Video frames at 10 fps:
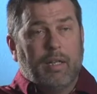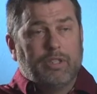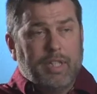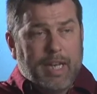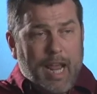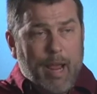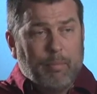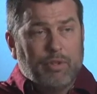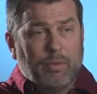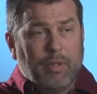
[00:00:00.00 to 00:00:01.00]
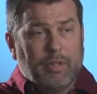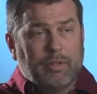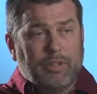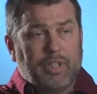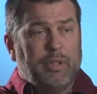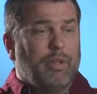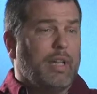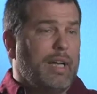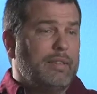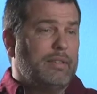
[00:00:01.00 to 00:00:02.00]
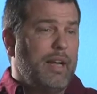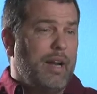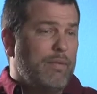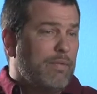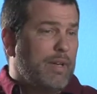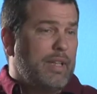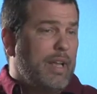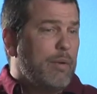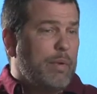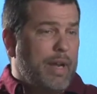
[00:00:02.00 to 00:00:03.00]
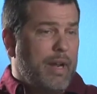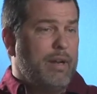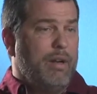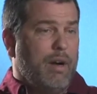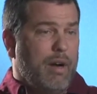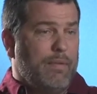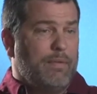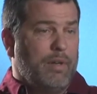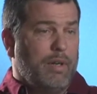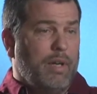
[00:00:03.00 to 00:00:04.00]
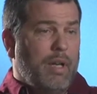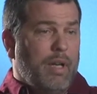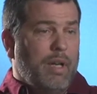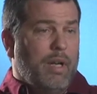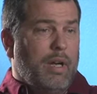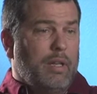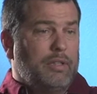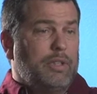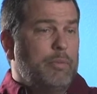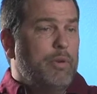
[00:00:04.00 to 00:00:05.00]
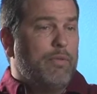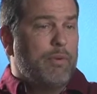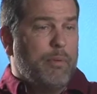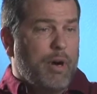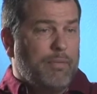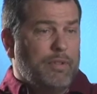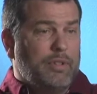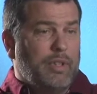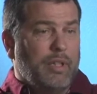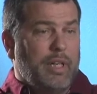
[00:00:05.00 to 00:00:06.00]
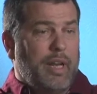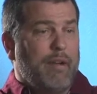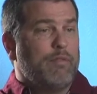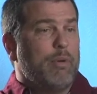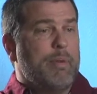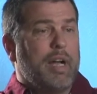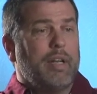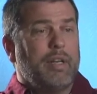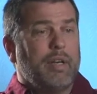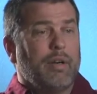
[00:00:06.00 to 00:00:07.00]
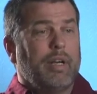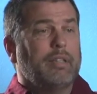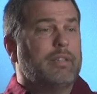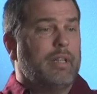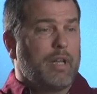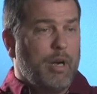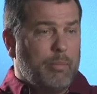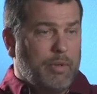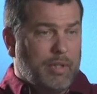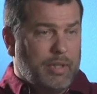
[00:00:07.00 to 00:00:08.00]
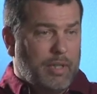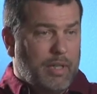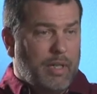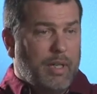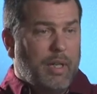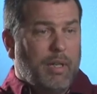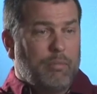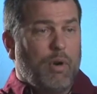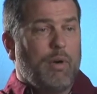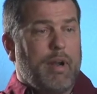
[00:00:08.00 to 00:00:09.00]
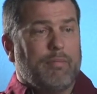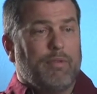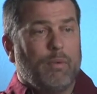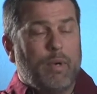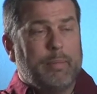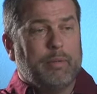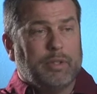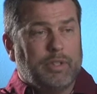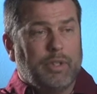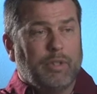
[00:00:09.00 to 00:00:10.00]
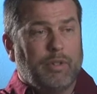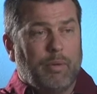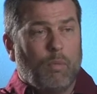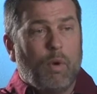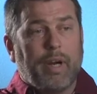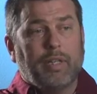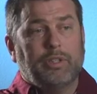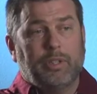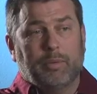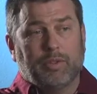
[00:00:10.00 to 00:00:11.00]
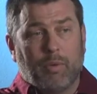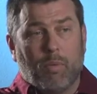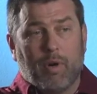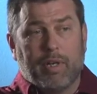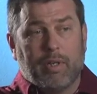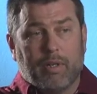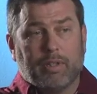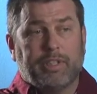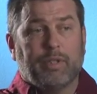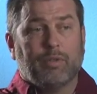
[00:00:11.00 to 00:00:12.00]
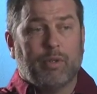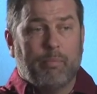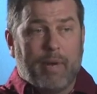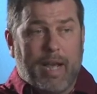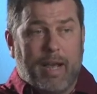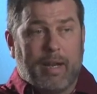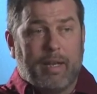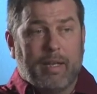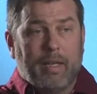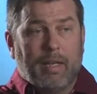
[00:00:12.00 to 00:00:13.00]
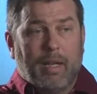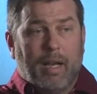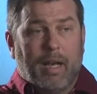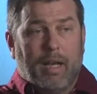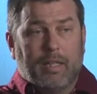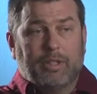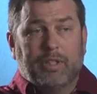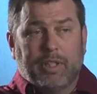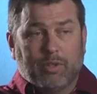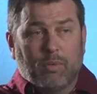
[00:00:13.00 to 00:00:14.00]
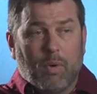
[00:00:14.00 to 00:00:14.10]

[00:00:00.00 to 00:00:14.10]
She came to us, she utilized everything we had to offer. Uh, she moved from our facility after about a year into the Cumberland program for women with children, where she was awarded her children back. Uh, she is